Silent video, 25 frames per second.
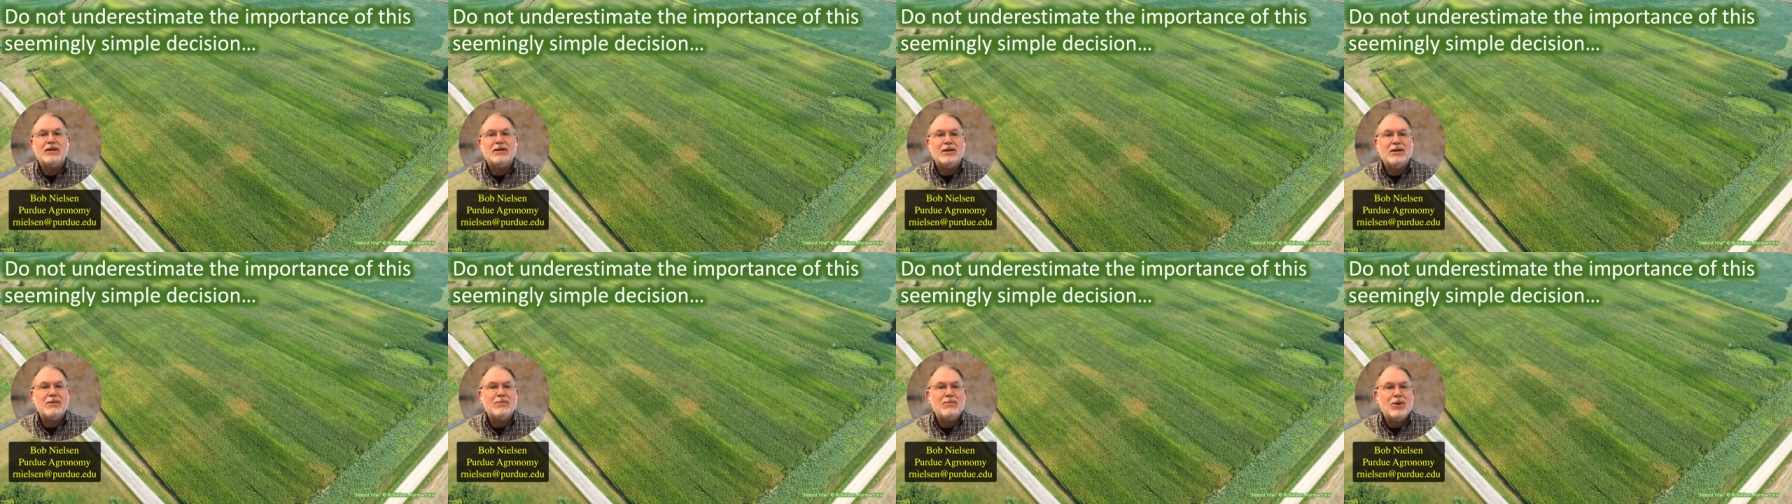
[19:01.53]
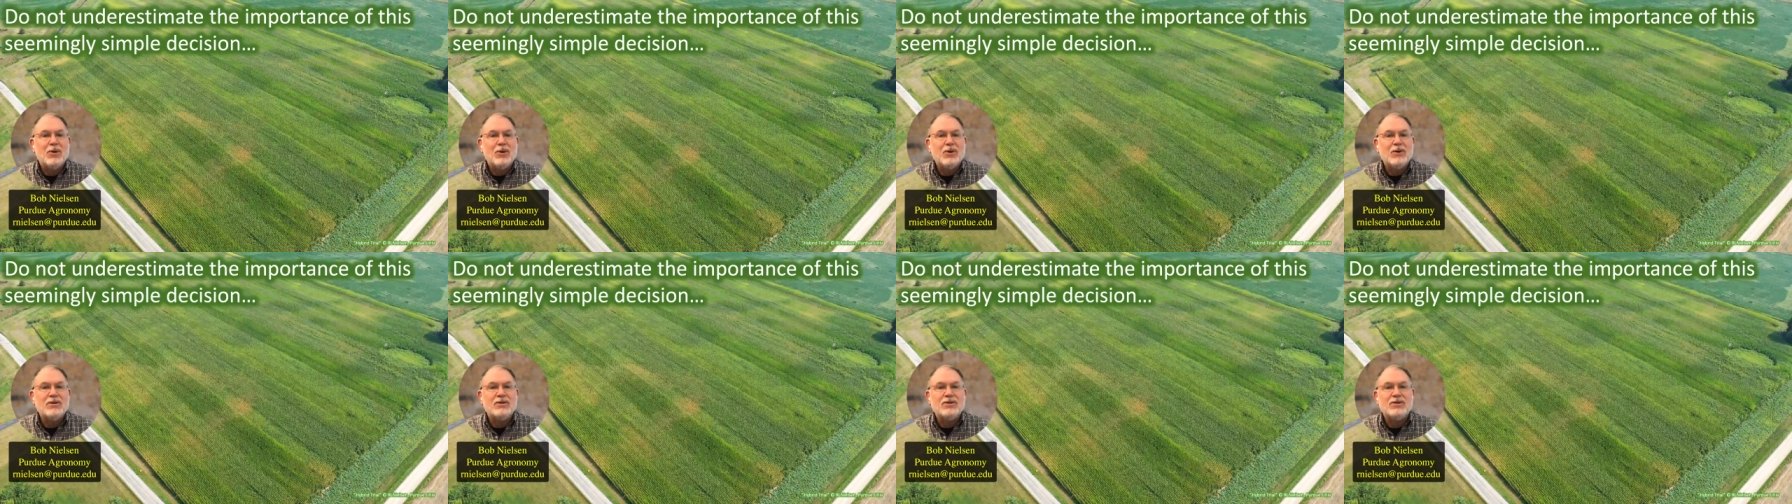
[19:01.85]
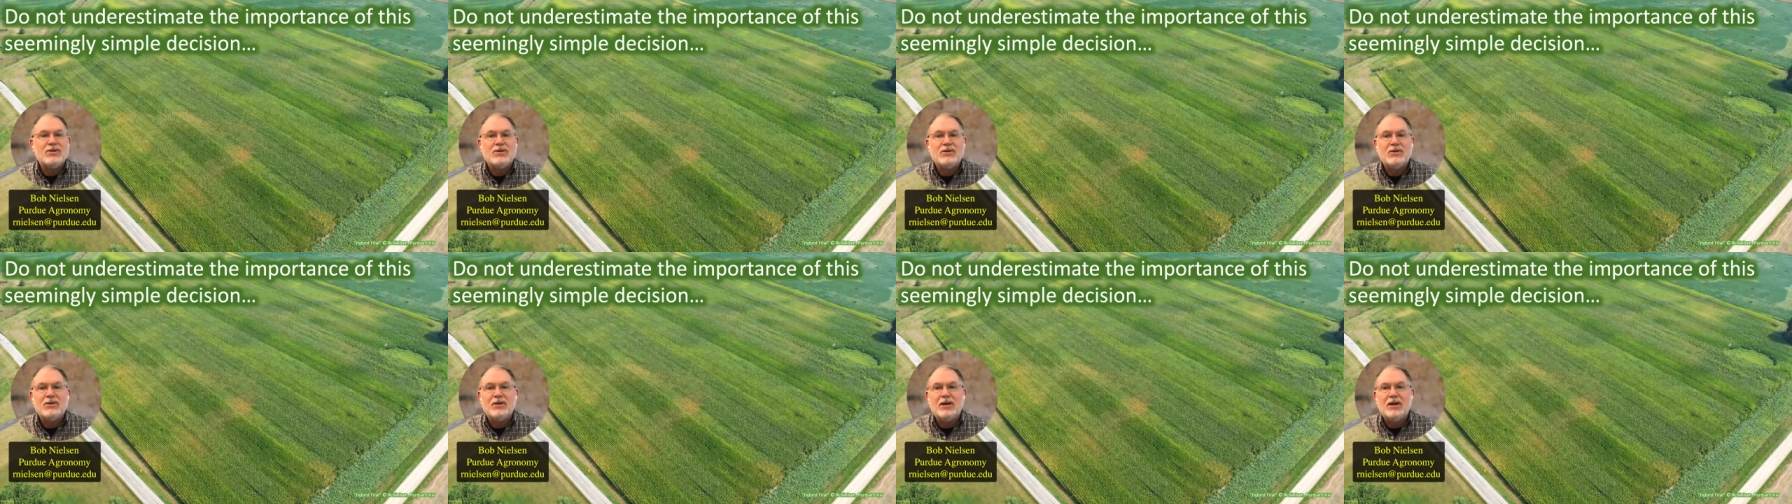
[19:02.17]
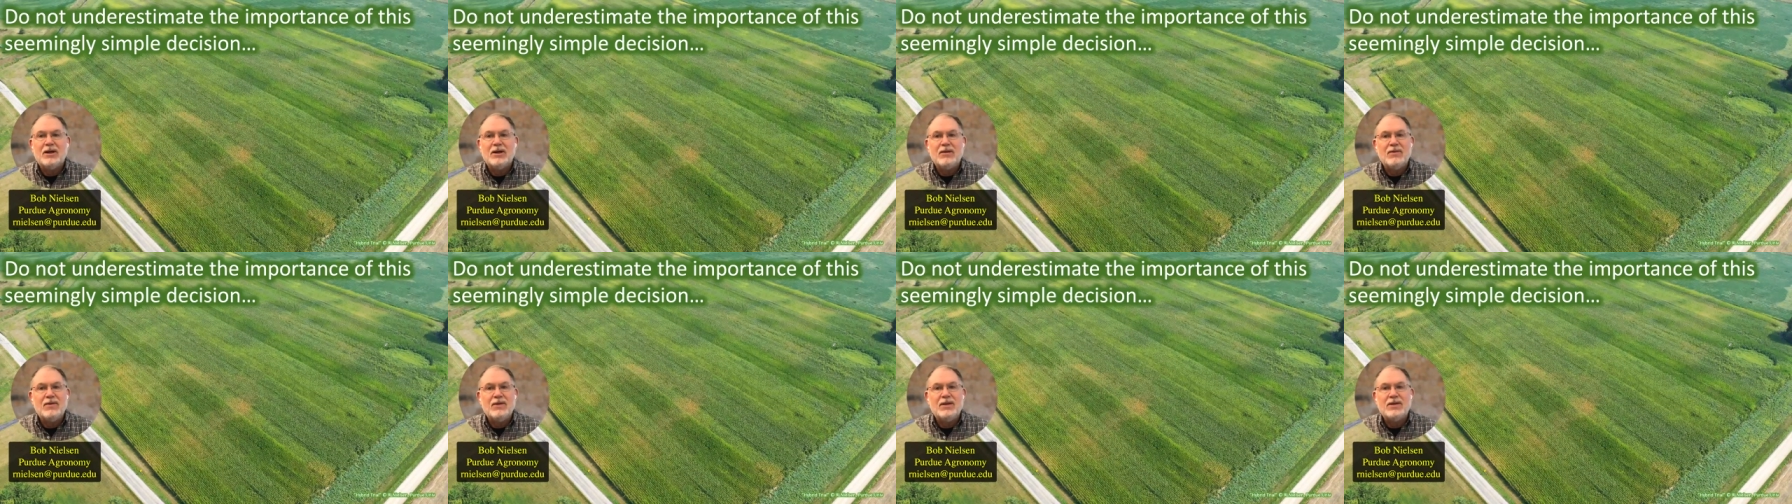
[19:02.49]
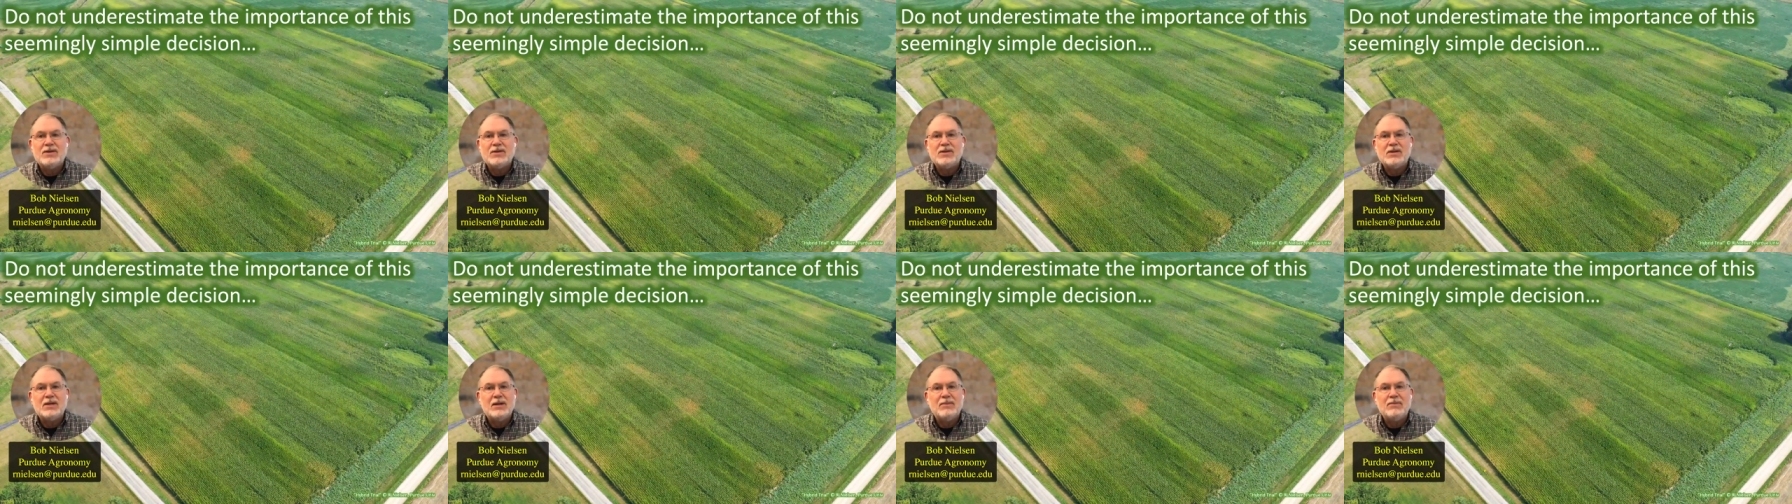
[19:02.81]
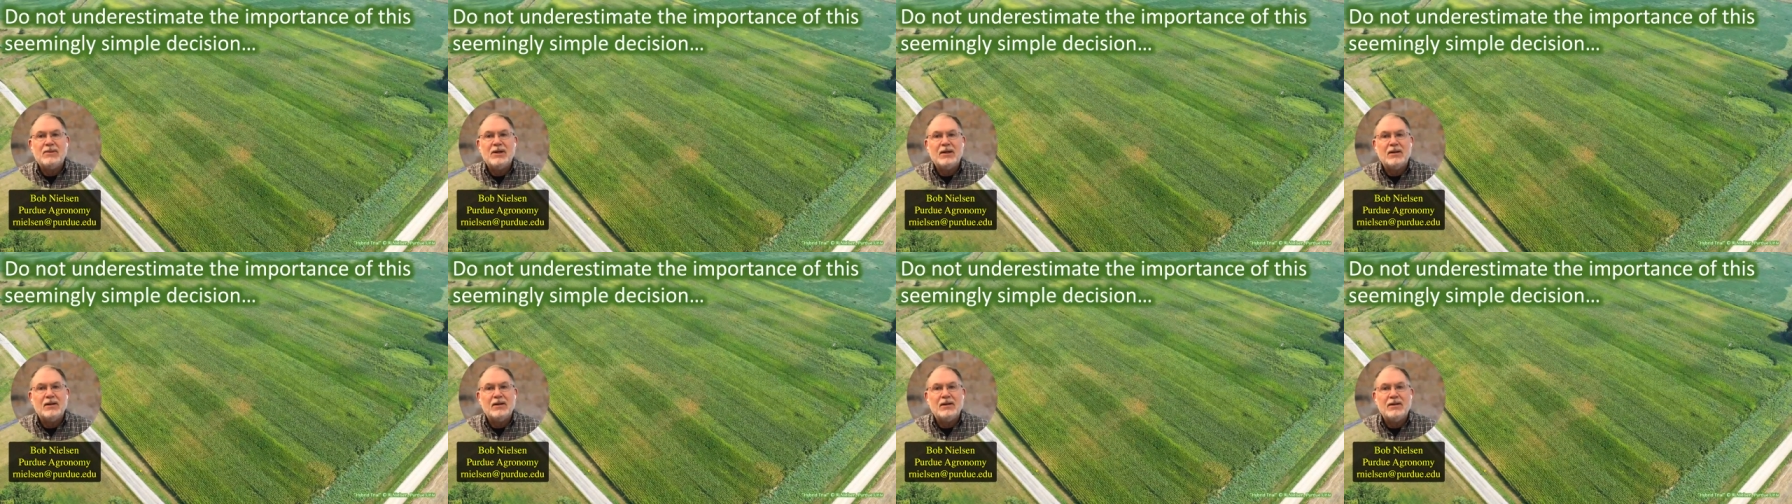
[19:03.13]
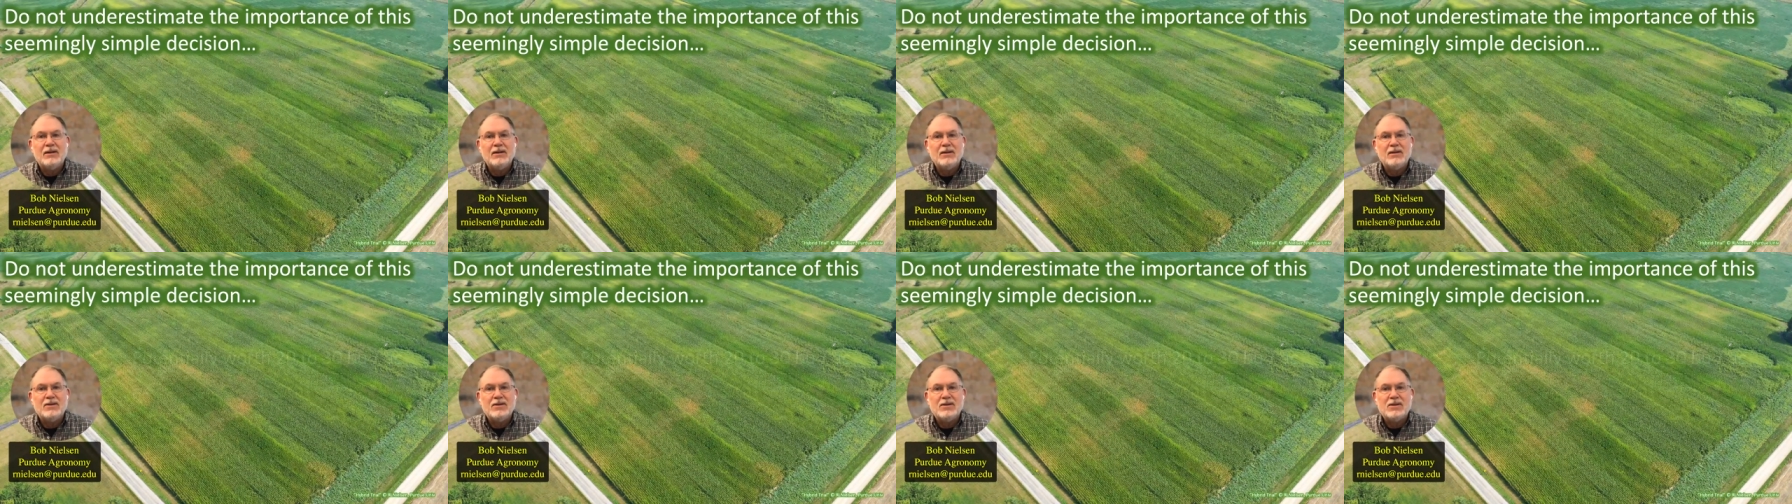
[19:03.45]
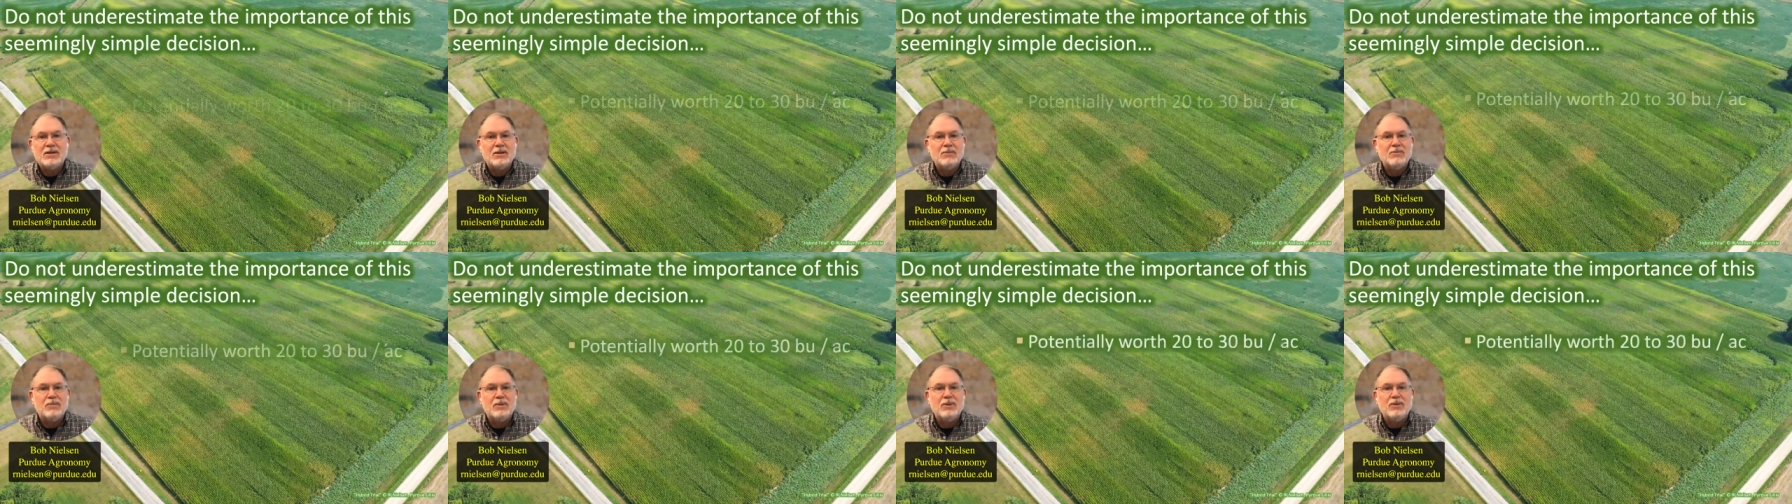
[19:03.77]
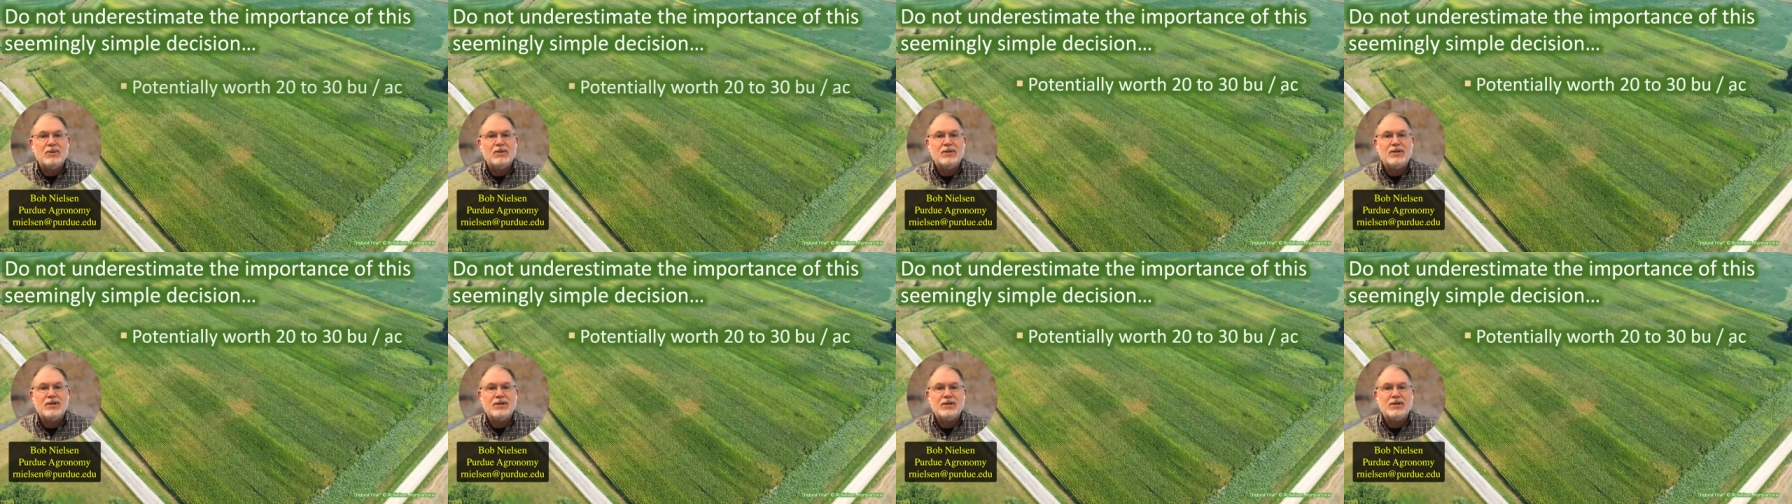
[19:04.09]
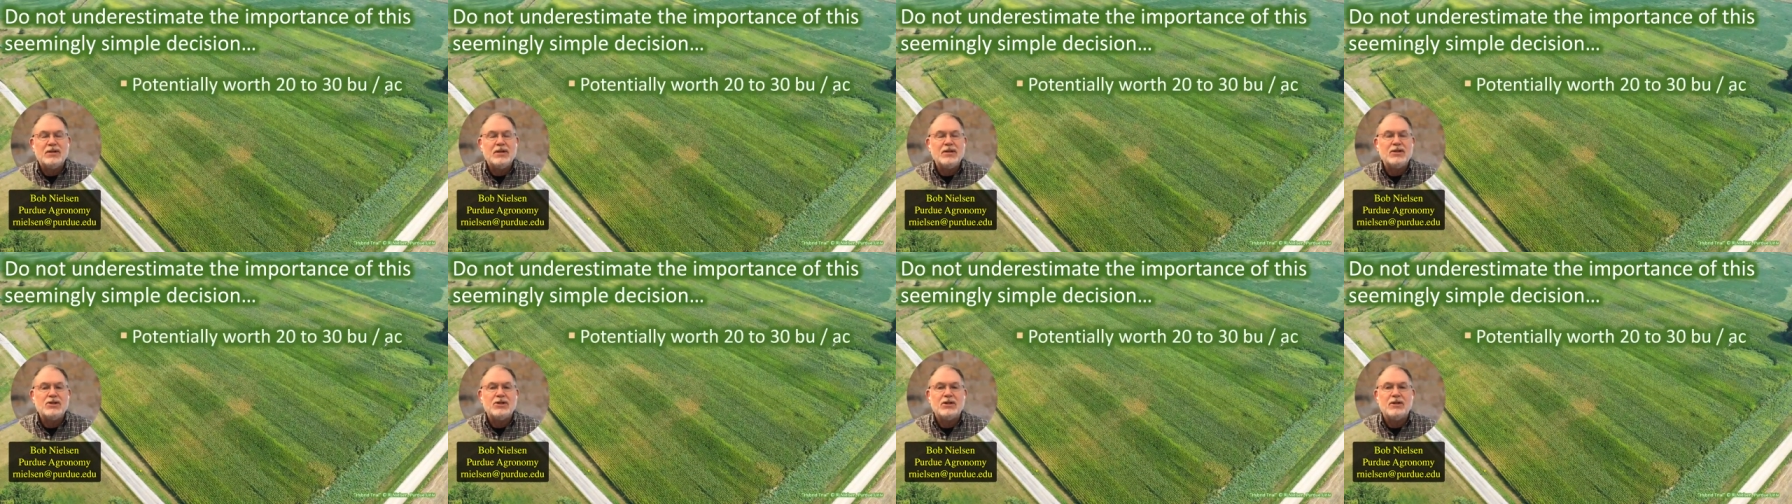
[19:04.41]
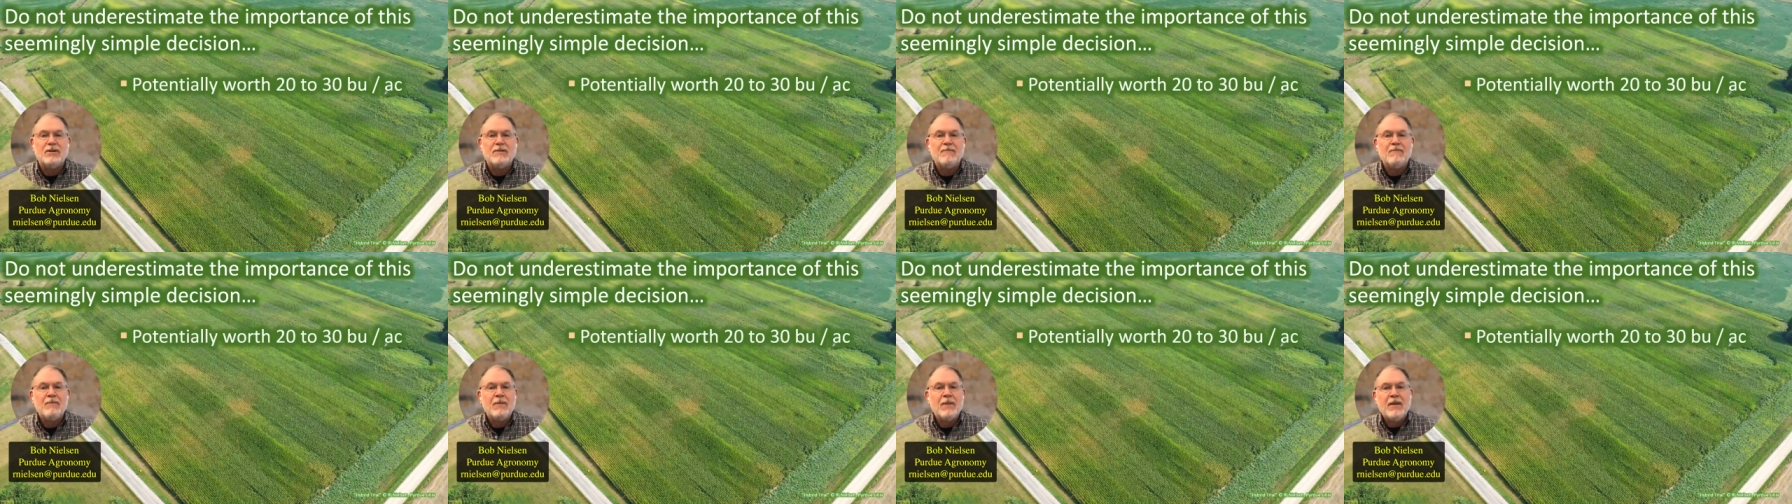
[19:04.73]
the importance of this seemingly simple decision.